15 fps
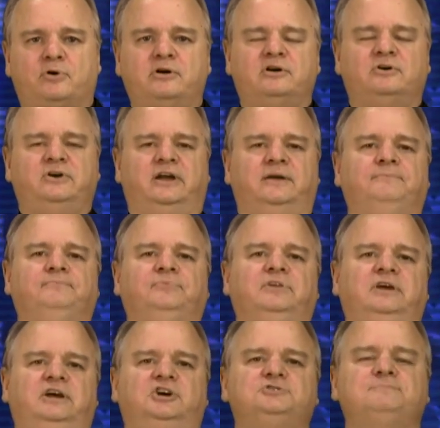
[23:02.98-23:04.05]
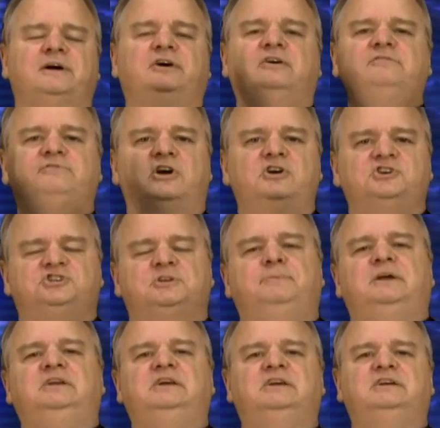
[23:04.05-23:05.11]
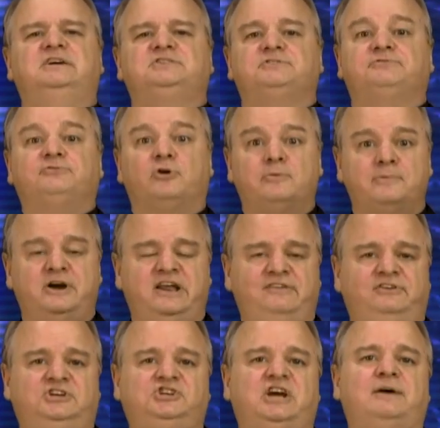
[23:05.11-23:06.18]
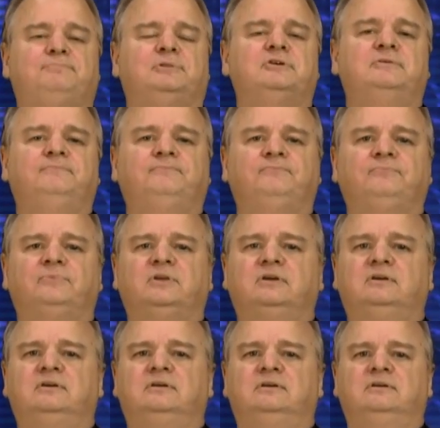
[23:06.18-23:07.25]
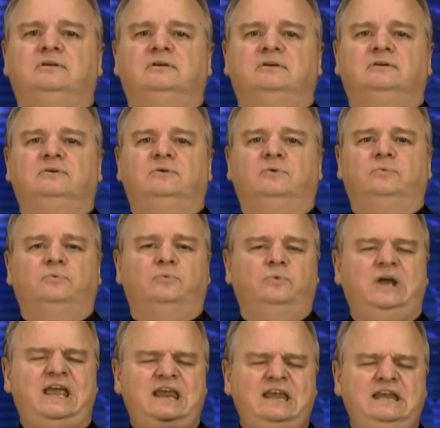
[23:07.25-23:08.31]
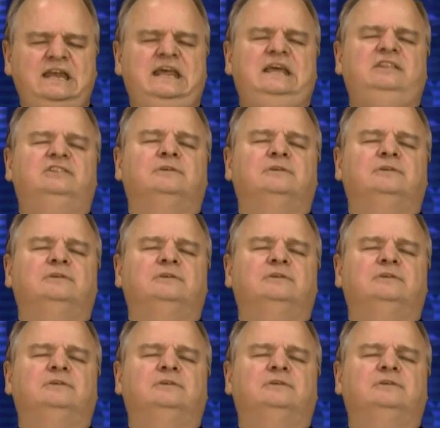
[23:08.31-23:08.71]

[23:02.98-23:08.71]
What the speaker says: Okay, here's my unvarnished opinion as a former Navy chaplain. We need the